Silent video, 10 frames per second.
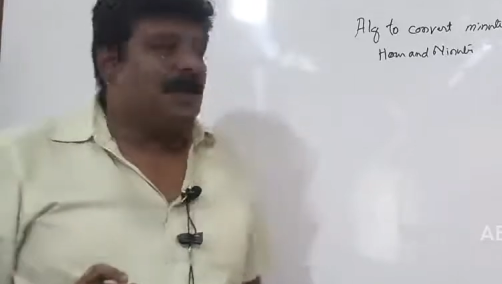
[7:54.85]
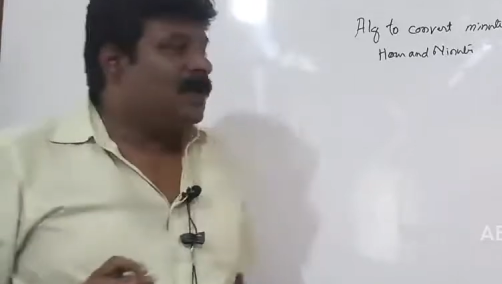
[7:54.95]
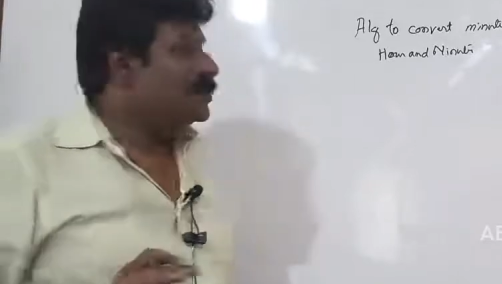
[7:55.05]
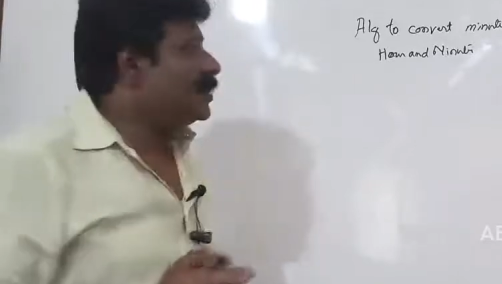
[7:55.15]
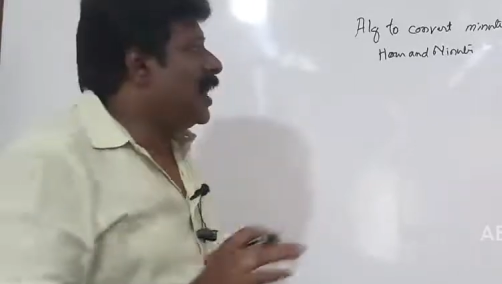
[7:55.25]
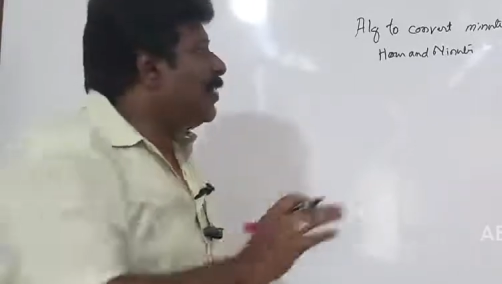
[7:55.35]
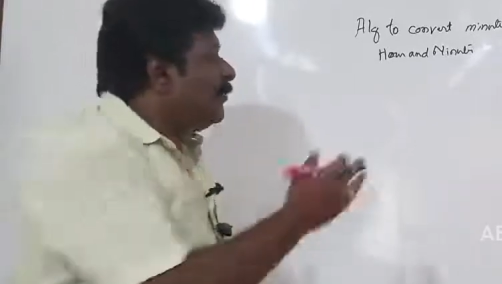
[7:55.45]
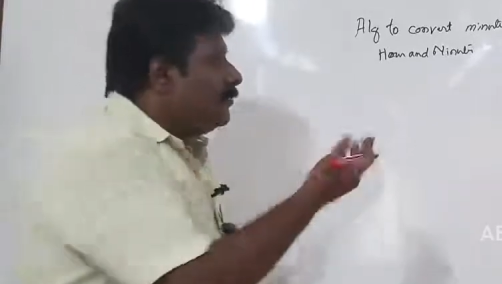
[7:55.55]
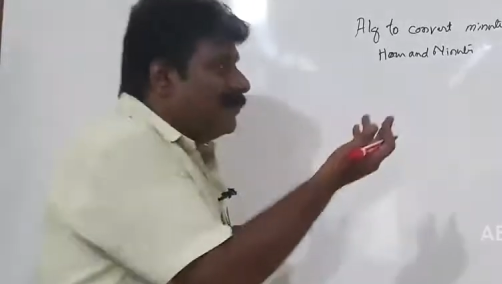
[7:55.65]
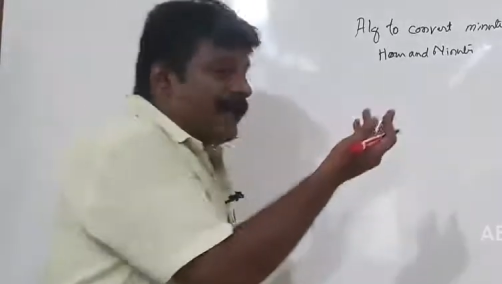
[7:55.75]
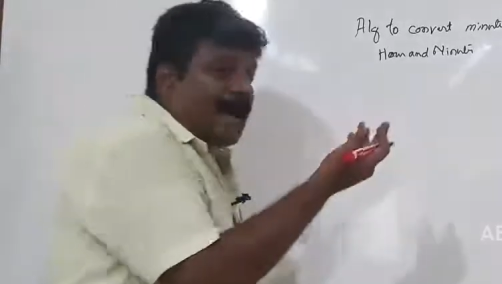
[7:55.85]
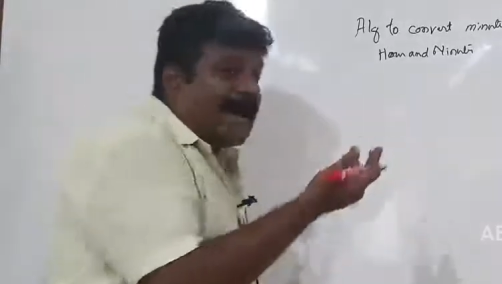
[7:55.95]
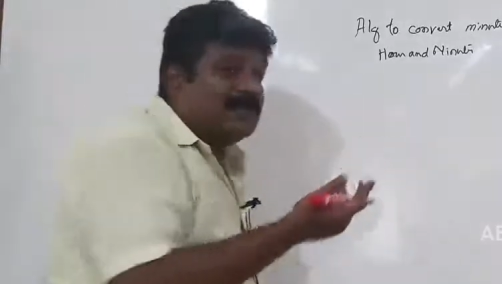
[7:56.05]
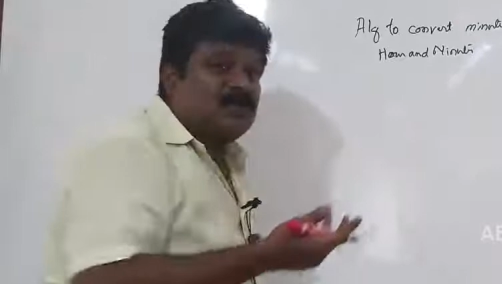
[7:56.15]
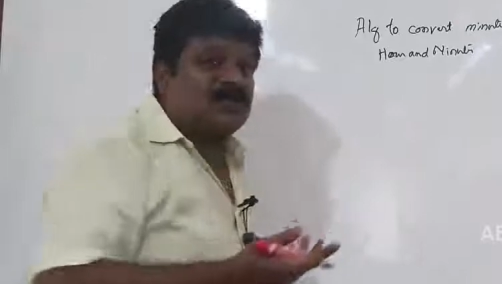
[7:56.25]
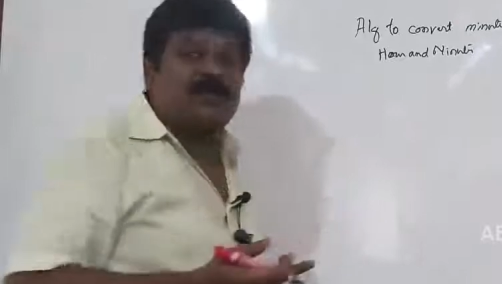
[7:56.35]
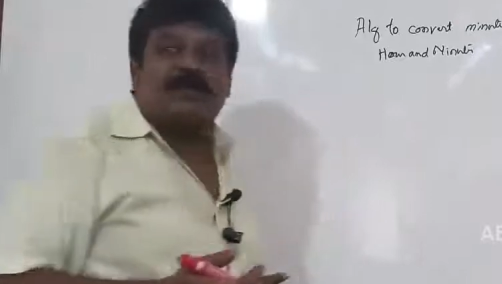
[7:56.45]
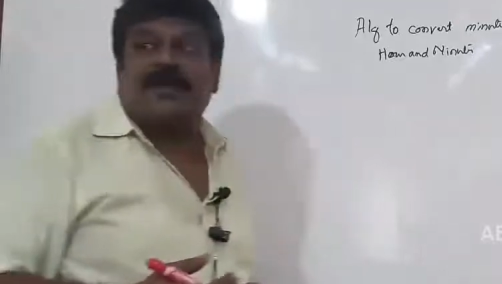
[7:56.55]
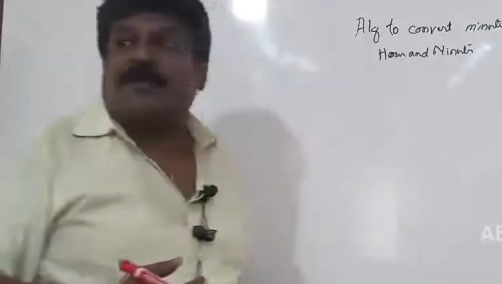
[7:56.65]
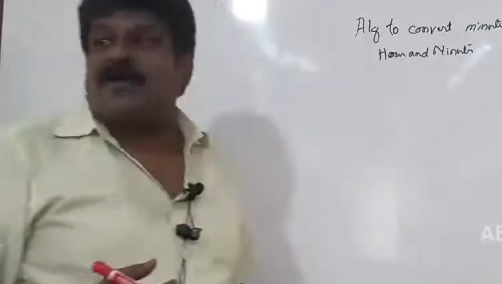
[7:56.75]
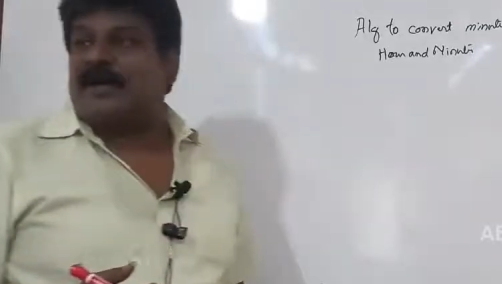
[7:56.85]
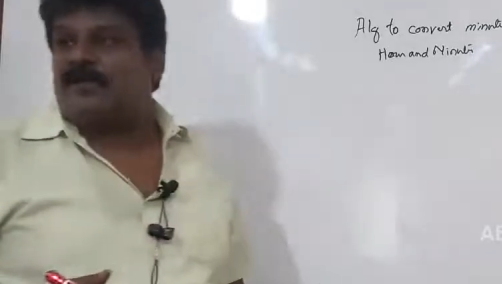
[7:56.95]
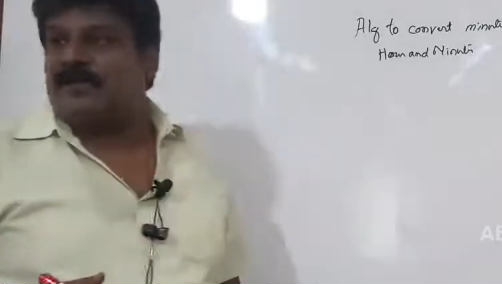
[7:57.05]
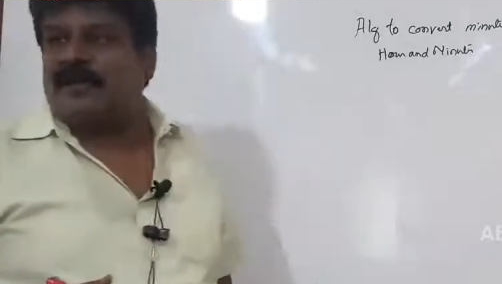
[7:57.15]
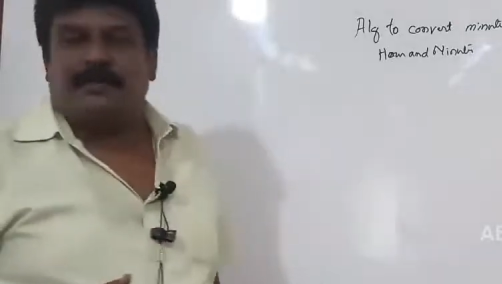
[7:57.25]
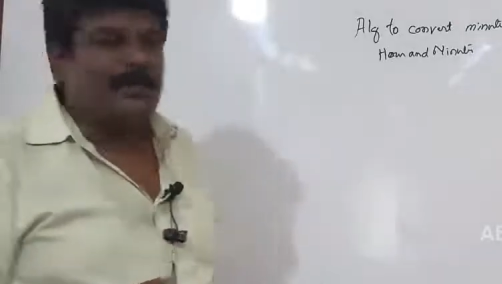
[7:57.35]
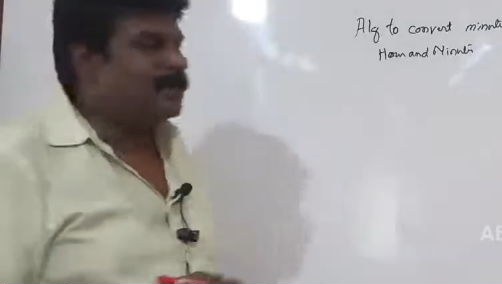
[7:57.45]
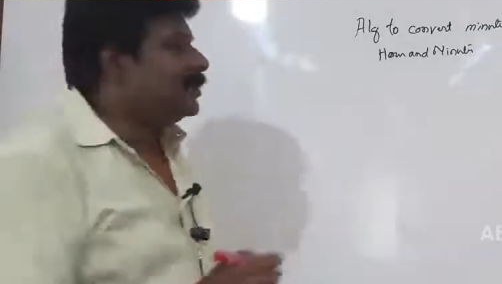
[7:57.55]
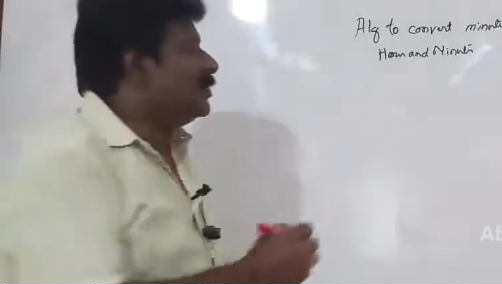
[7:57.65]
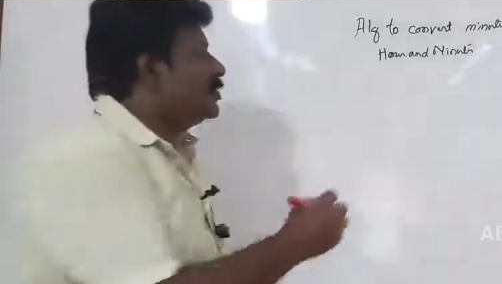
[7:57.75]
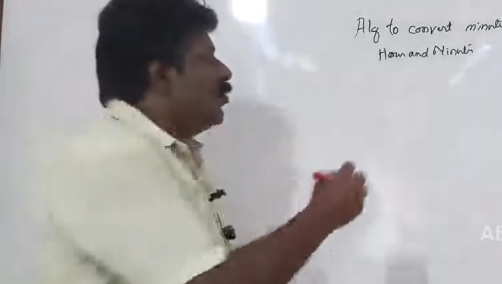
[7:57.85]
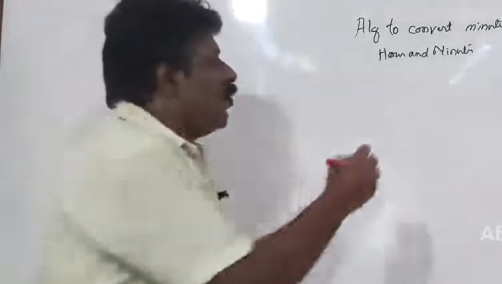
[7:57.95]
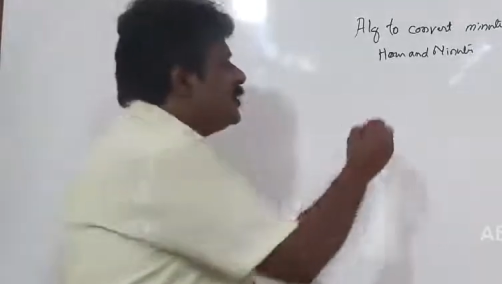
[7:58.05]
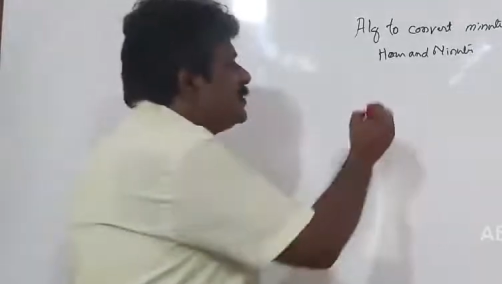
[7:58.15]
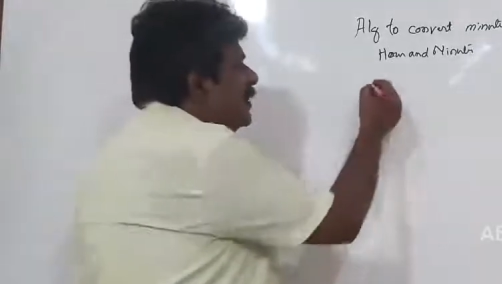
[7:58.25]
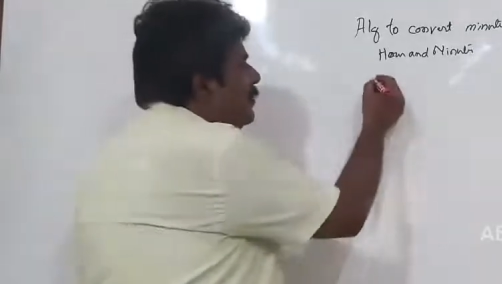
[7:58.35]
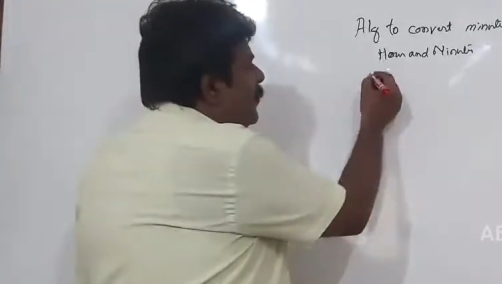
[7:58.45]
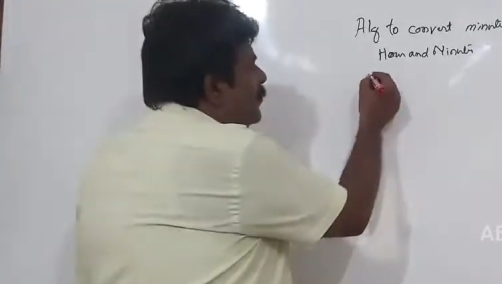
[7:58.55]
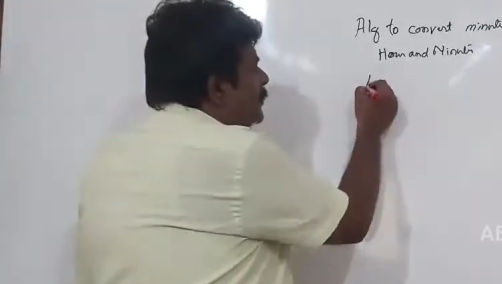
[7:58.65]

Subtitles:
So now, as usual, we have to write what the input. So what is the input?